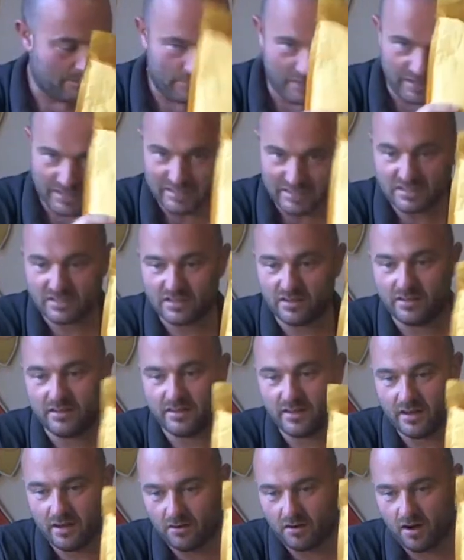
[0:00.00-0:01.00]
Inside
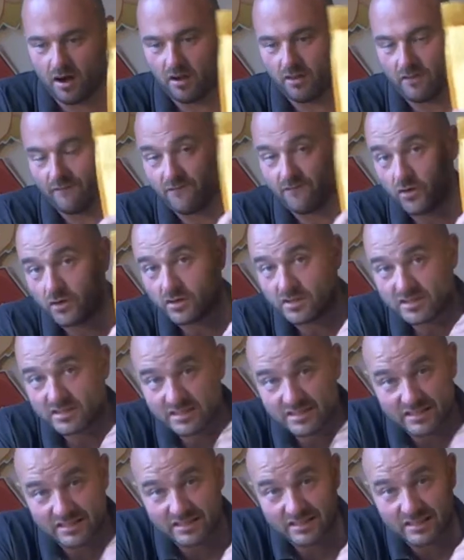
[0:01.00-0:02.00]
there are the
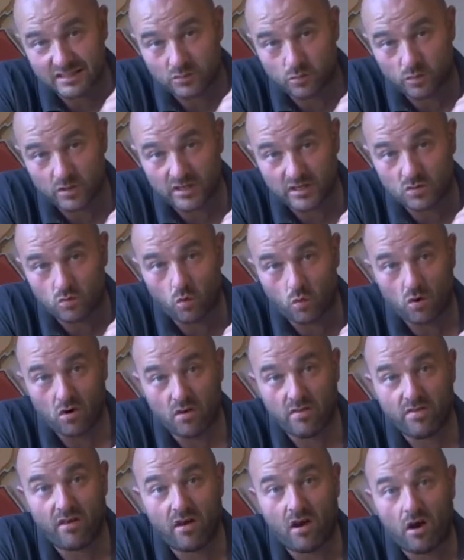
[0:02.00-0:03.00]
first 6 weeks worth
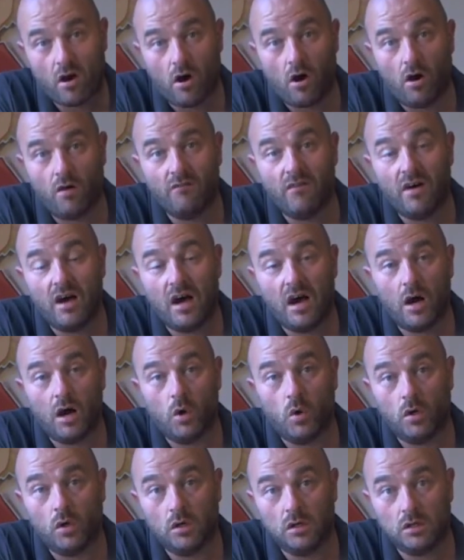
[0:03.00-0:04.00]
of
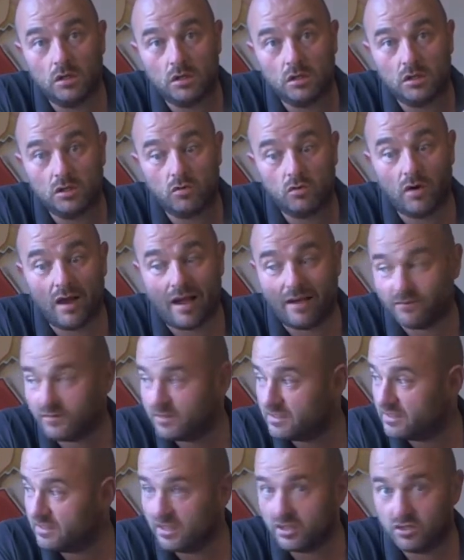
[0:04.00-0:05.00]
our
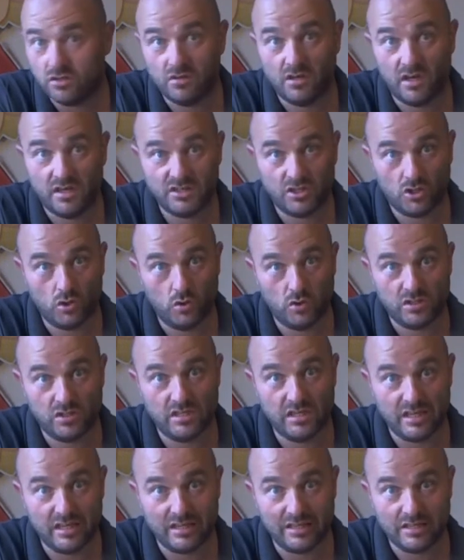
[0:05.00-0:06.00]
crafts that you guys are going to
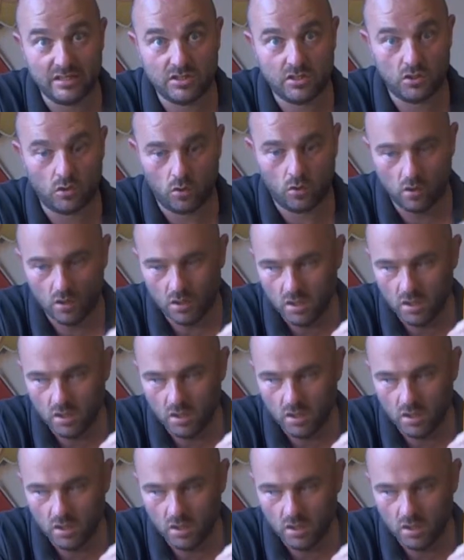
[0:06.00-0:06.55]
need. So